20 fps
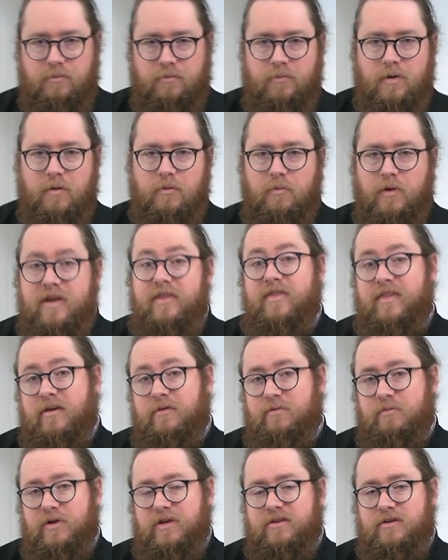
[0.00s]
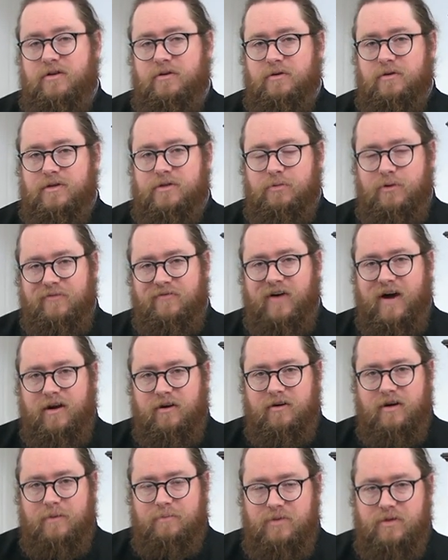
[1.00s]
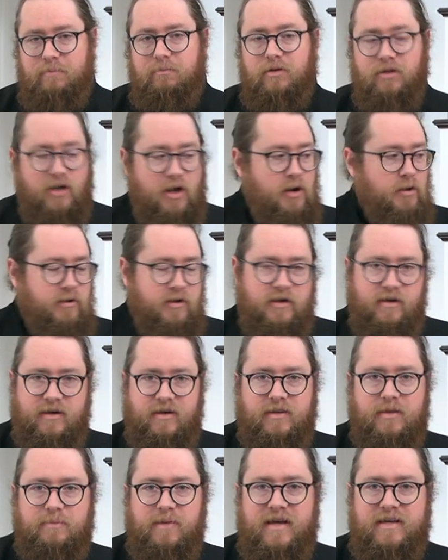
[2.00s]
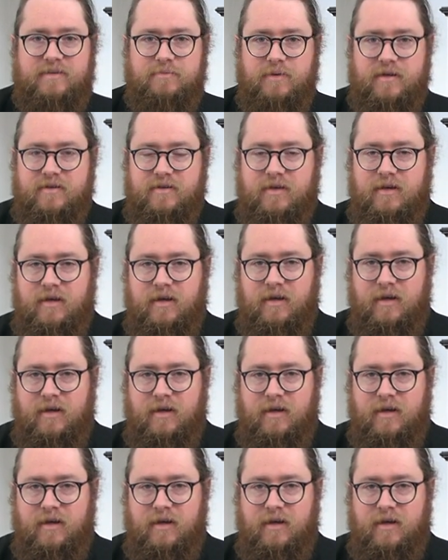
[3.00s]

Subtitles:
one thing that we do is we fire up the blower in the basement.